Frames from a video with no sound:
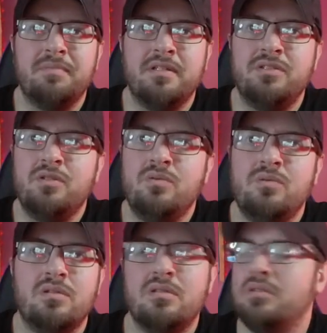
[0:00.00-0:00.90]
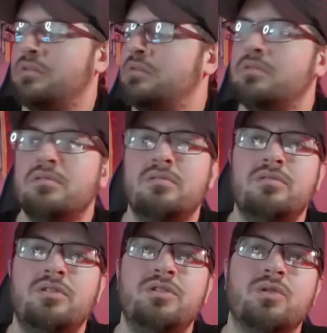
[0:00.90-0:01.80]
two
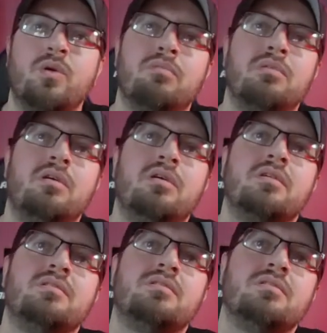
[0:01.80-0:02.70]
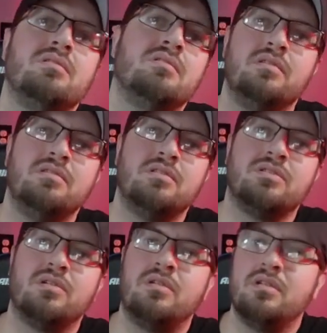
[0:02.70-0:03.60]
square blocks to
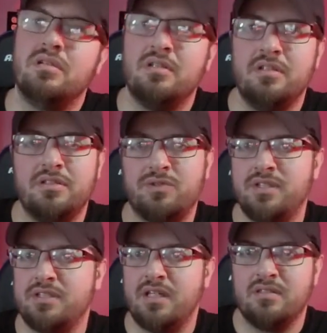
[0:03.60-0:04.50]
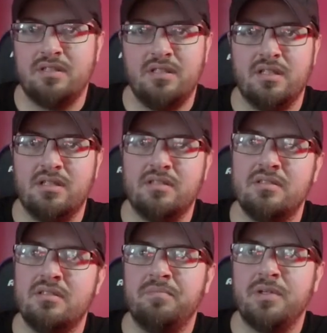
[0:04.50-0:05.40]
start, and then traced out
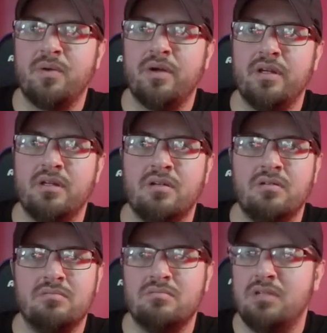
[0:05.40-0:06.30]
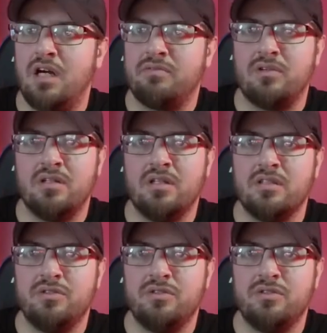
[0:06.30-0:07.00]
the grating after I'd cut the 2